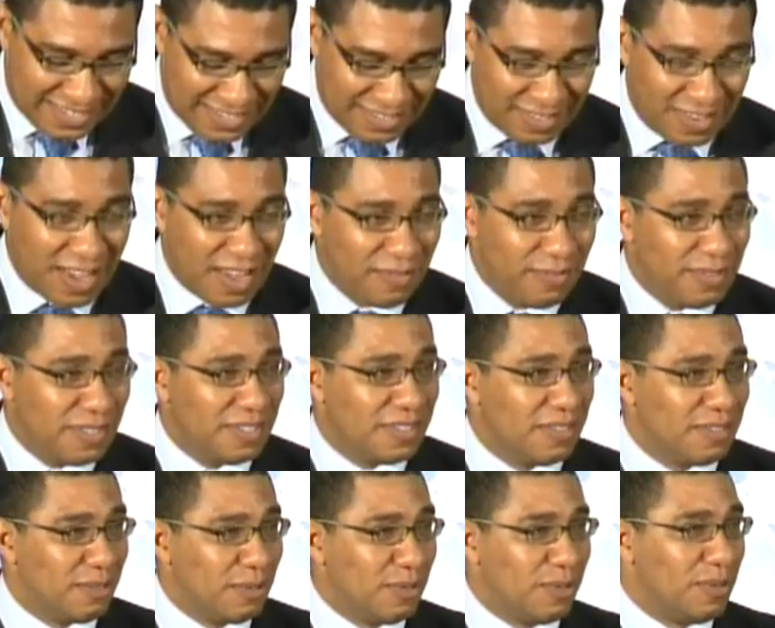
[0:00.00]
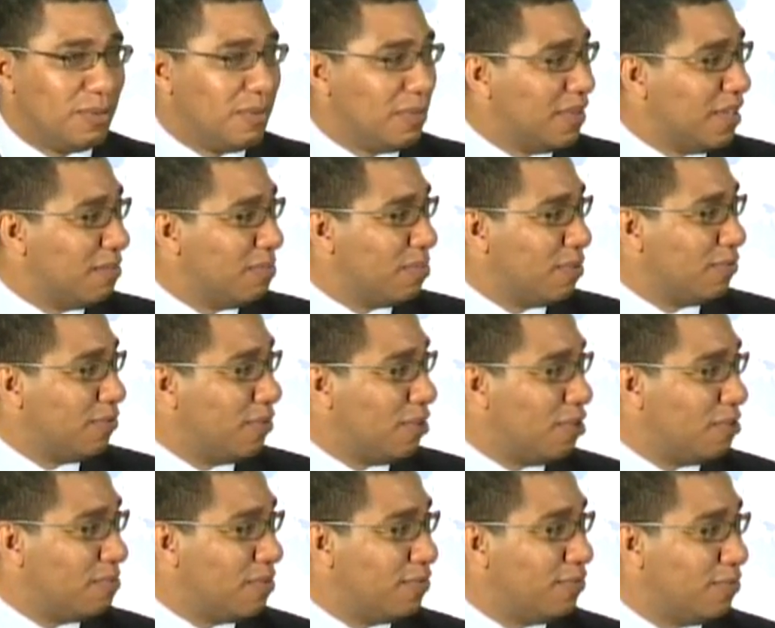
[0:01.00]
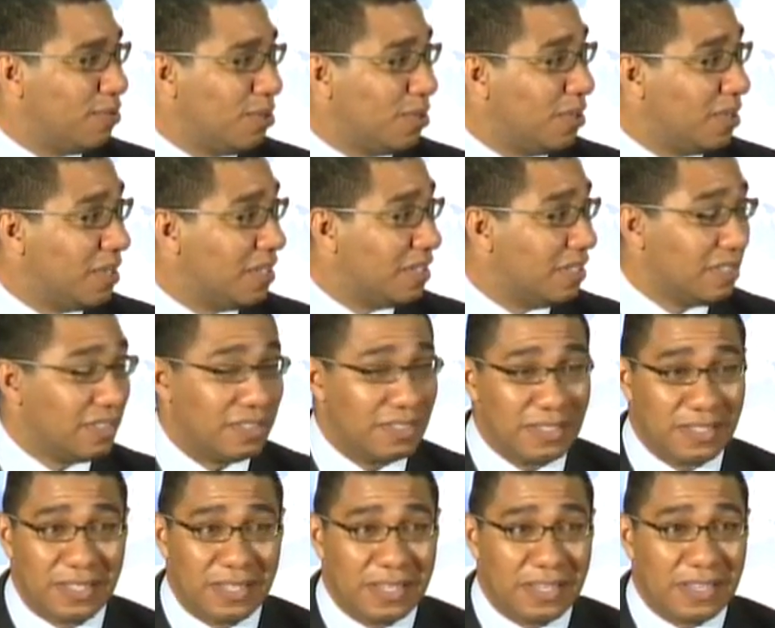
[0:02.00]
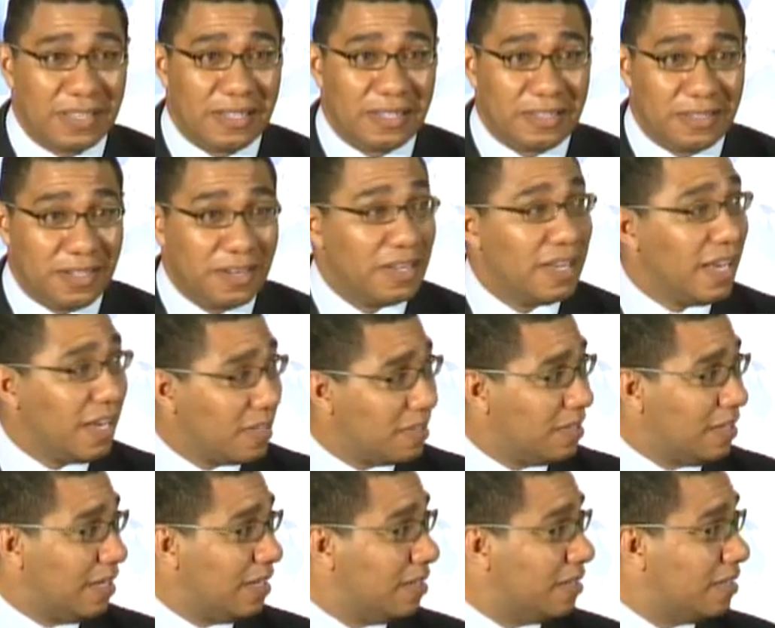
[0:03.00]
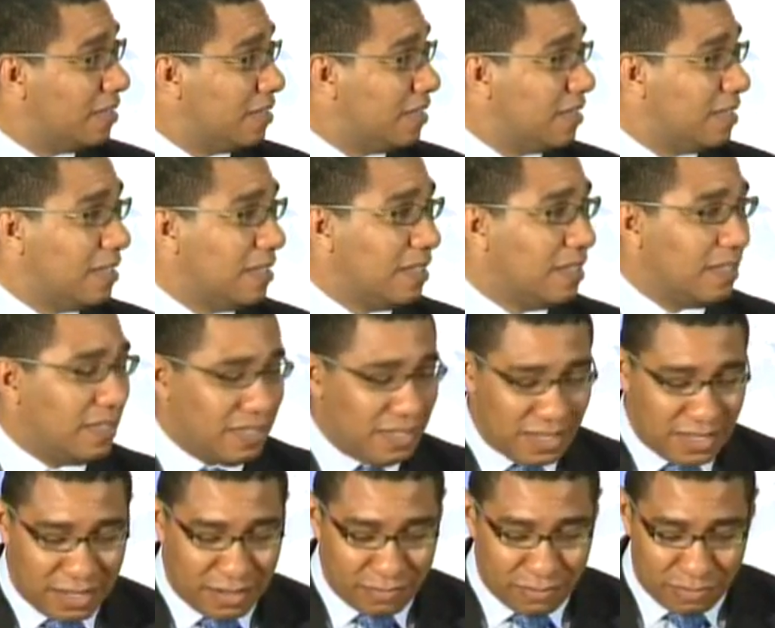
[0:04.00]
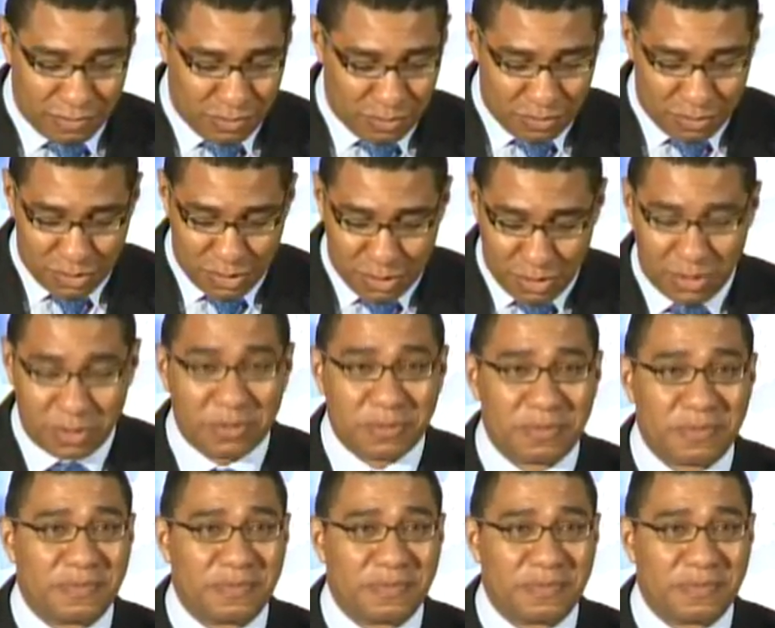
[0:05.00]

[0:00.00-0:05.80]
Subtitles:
And I've listened to them perform before, and they're excellent. You know